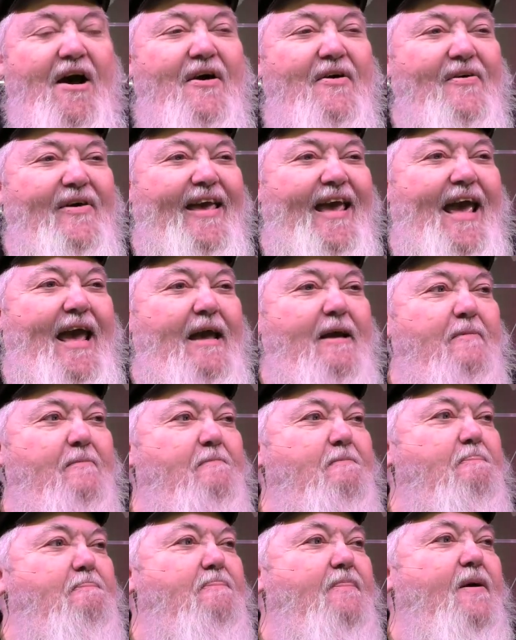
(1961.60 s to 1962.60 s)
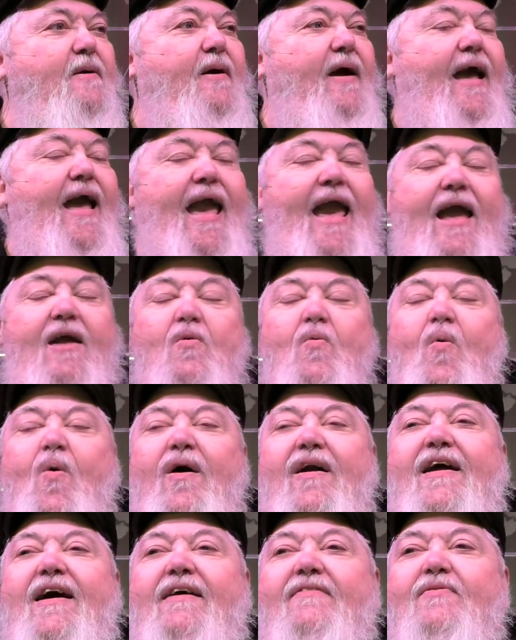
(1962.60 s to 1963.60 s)
okay, and
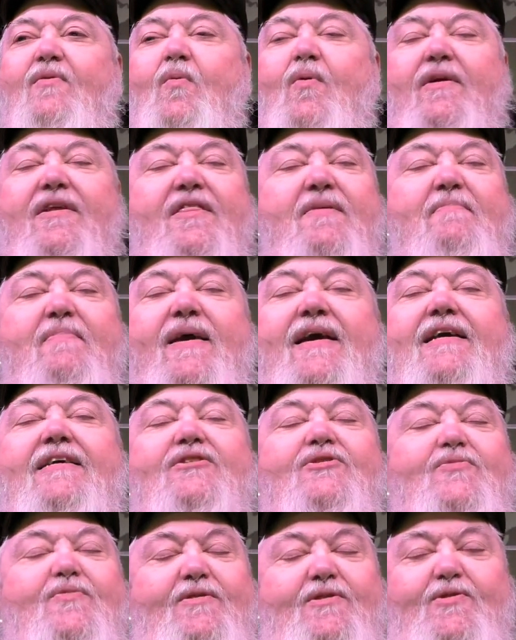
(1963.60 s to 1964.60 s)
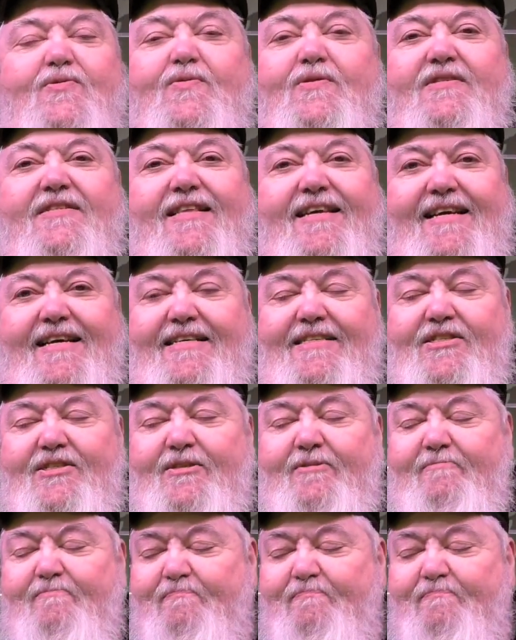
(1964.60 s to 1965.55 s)
one of one of the biggest ones was this.